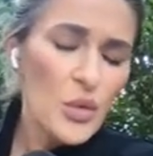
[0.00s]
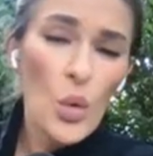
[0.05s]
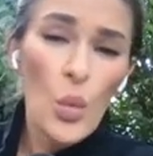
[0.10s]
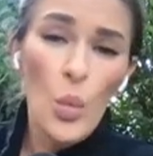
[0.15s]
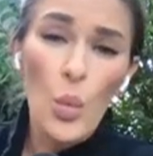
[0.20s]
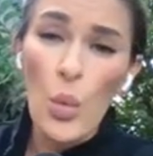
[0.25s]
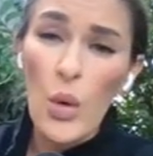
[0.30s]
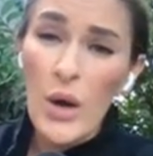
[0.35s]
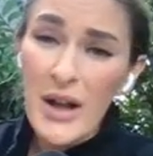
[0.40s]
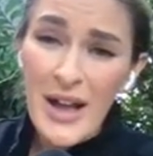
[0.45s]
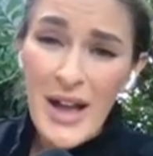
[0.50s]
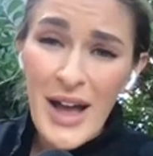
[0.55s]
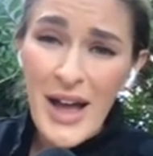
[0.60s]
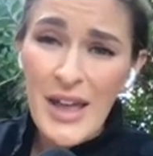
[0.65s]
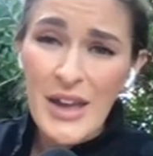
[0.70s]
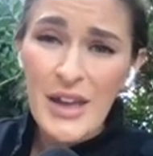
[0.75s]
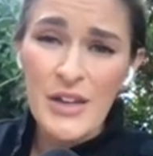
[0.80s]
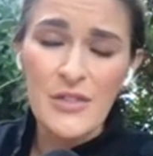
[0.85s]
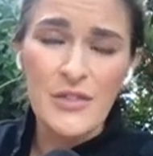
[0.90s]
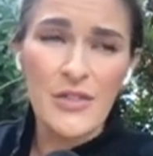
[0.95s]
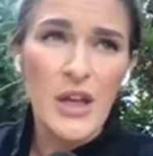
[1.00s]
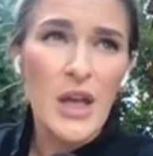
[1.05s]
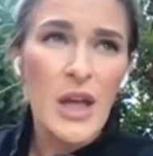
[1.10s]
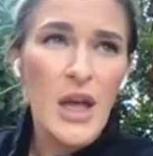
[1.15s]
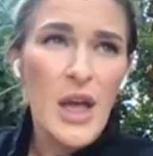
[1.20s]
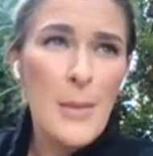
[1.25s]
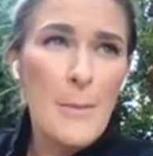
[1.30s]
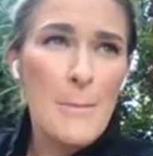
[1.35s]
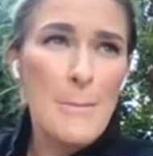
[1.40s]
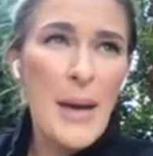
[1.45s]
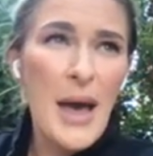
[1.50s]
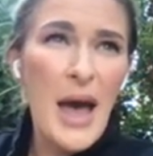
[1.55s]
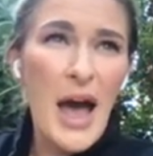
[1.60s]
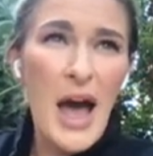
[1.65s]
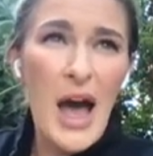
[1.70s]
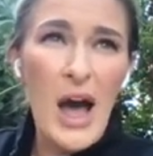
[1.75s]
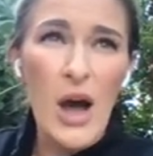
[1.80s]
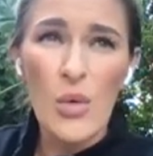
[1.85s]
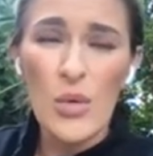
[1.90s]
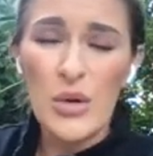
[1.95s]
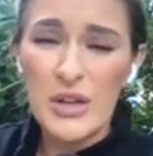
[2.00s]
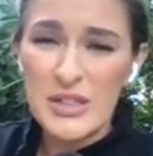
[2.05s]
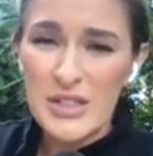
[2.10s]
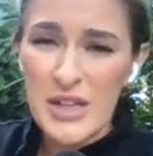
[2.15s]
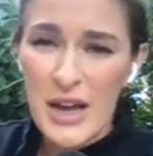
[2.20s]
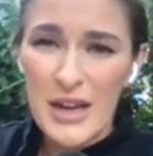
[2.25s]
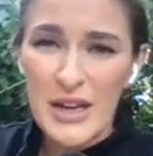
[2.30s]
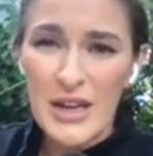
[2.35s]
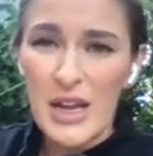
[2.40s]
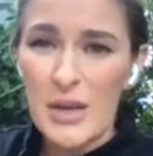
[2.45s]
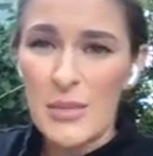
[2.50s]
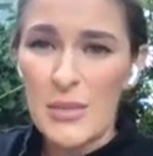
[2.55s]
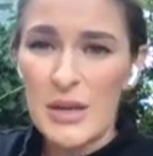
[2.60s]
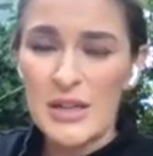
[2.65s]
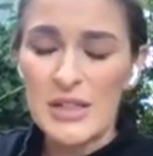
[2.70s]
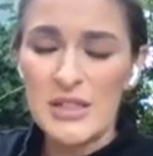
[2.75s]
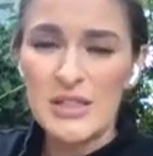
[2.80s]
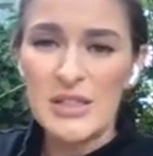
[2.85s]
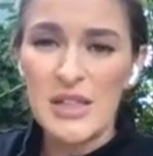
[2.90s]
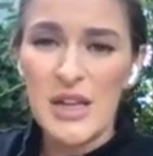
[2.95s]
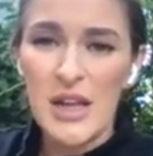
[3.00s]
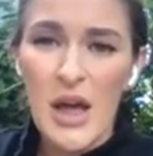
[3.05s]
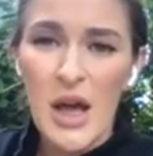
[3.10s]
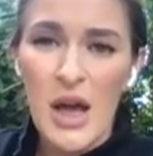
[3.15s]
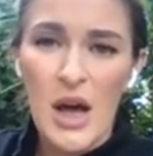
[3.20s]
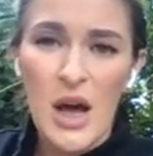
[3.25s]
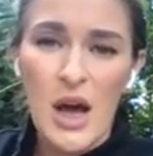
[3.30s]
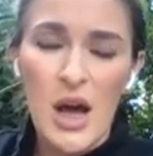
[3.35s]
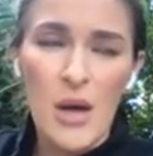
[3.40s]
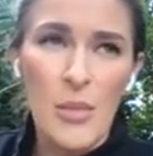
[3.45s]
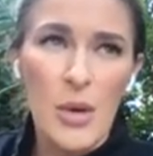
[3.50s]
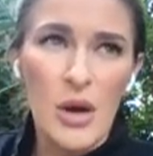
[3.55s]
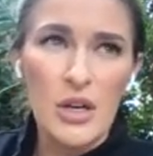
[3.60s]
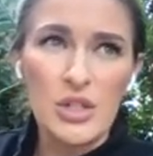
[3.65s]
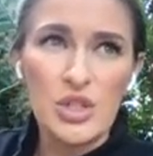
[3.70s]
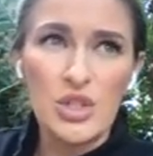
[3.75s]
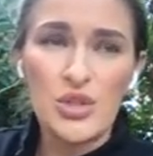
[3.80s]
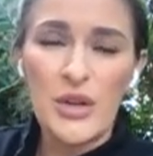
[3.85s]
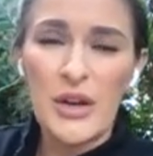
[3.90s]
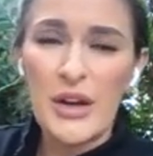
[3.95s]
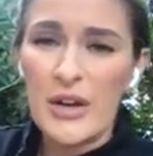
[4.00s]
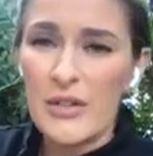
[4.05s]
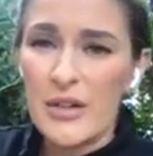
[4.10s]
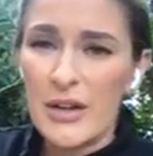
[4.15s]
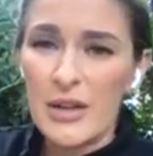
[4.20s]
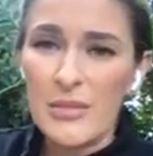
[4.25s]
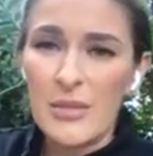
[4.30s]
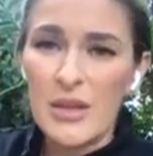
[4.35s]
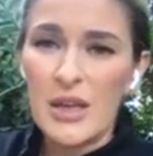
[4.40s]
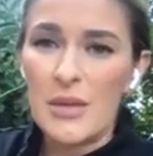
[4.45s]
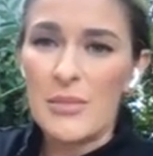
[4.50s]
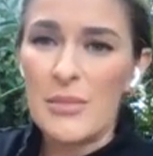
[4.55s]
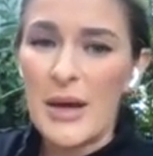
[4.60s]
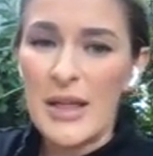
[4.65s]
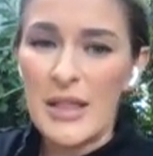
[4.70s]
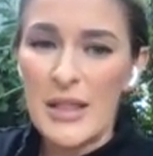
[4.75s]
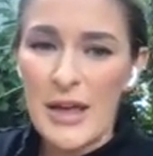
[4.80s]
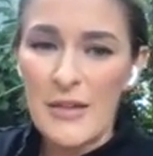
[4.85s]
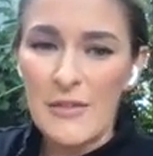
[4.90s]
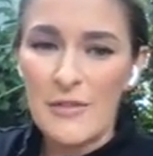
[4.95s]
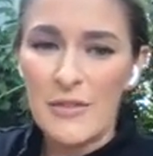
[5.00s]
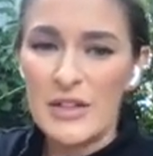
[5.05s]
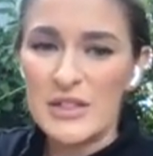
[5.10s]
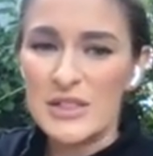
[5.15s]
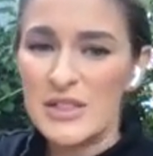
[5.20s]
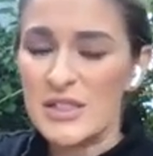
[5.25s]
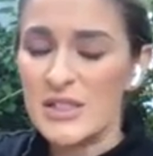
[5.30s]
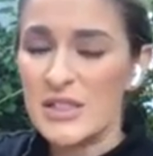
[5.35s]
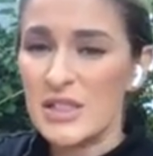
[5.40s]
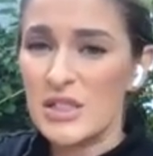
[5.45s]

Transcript: what kind of power dynamics um, are triggering me in my life for instance